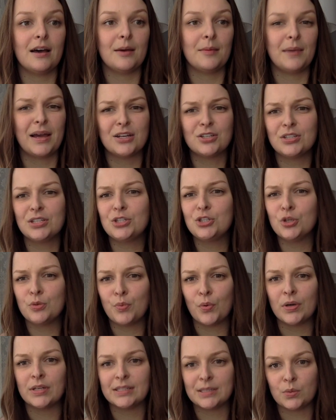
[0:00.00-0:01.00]
actually 2
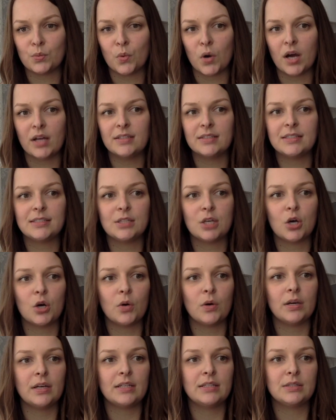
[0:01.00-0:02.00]
points in one.
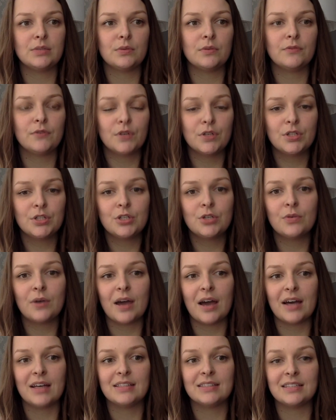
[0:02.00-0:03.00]
So it's referred to
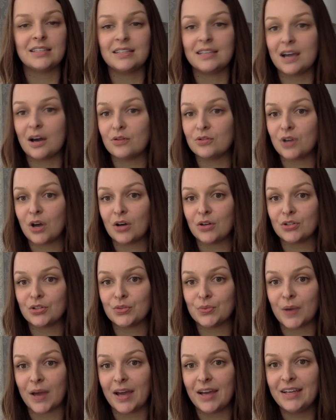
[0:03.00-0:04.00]
as Yao Tong
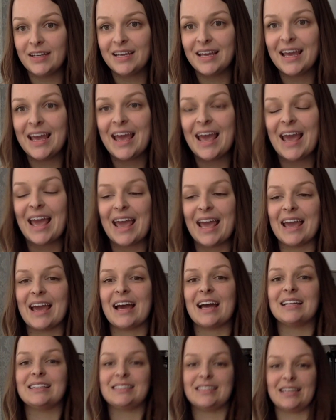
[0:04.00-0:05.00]
Shui
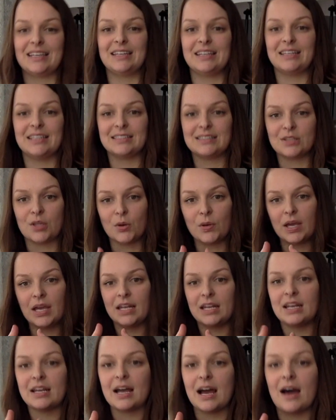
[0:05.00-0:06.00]
and is
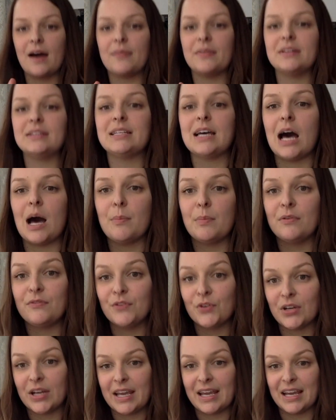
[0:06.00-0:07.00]
located on the top of
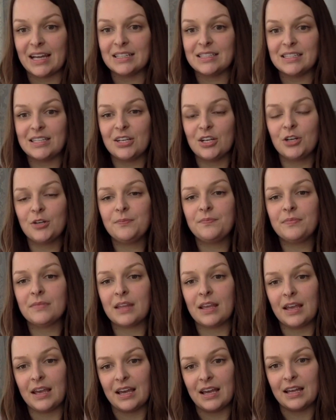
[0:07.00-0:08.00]
your hand here
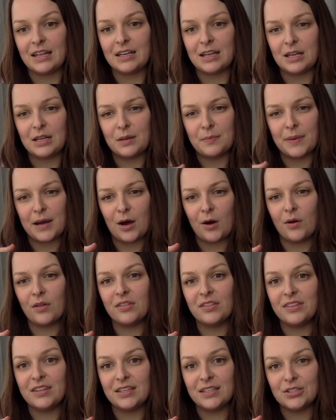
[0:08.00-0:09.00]
and in
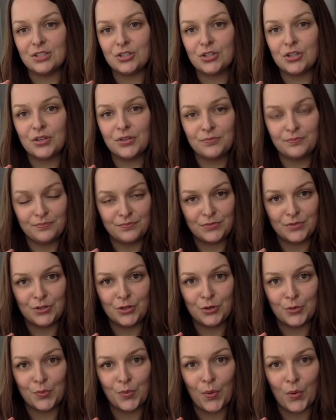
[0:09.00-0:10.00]
about these
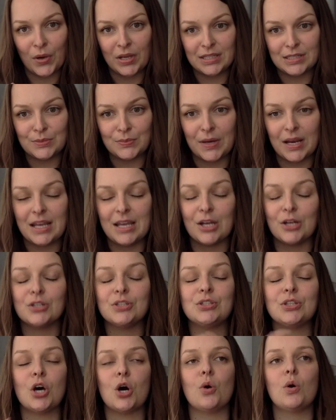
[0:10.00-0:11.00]
2 points right here.
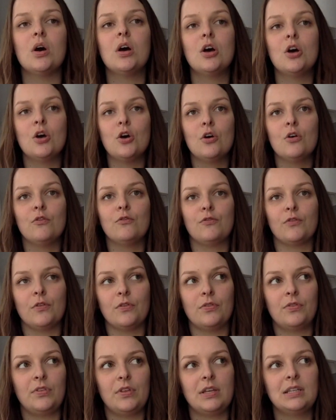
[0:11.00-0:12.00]
So for
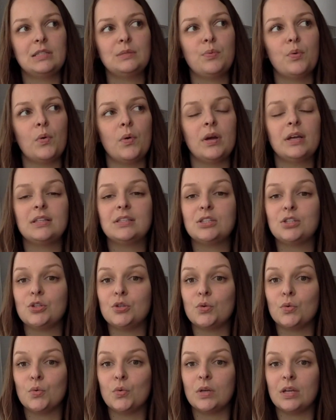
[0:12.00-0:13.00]
these points,
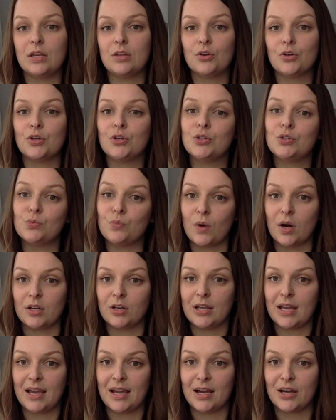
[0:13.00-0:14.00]
you either use one
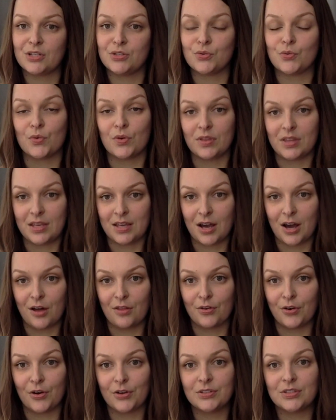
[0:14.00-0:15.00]
hand or the
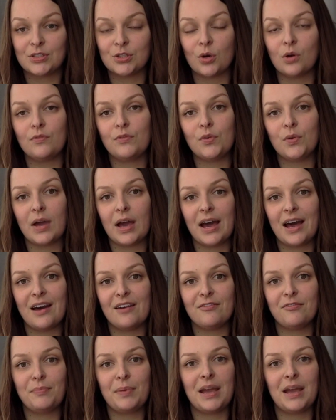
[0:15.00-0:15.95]
other. So if you have